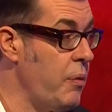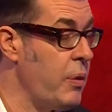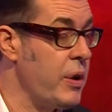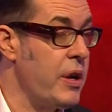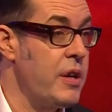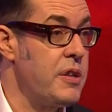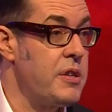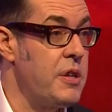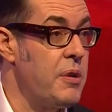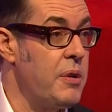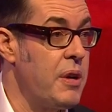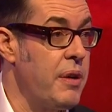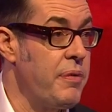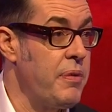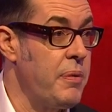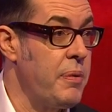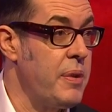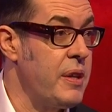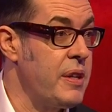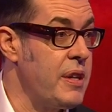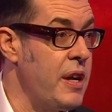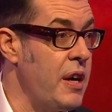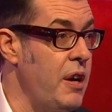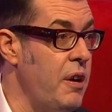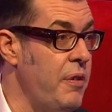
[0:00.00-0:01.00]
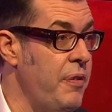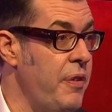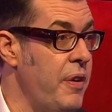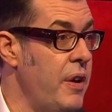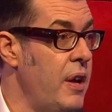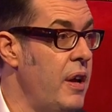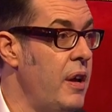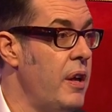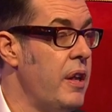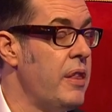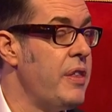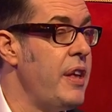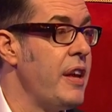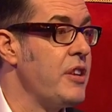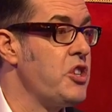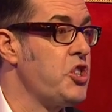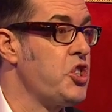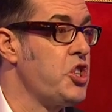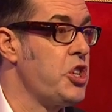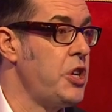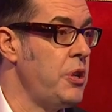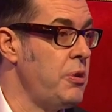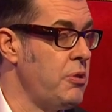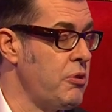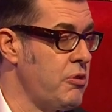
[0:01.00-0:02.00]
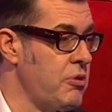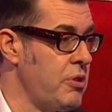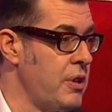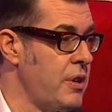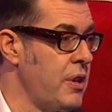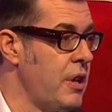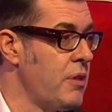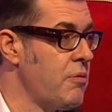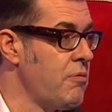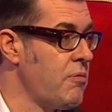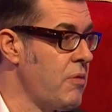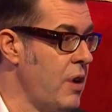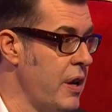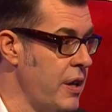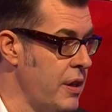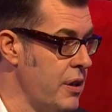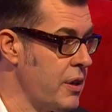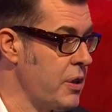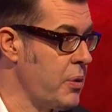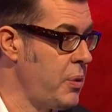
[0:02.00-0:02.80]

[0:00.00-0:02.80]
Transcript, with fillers: When I do give them the day off, their children write the